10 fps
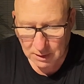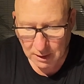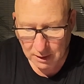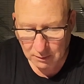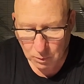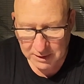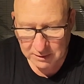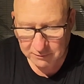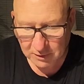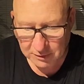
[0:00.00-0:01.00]
when
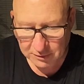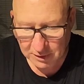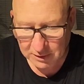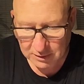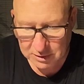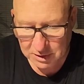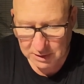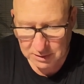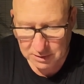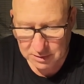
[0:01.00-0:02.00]
device status
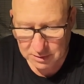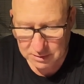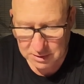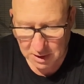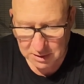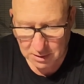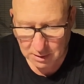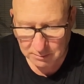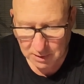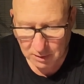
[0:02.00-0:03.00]
changes, change
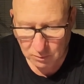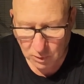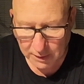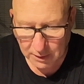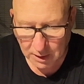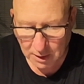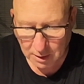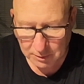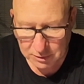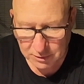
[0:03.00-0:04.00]
alarm mode, when alarm is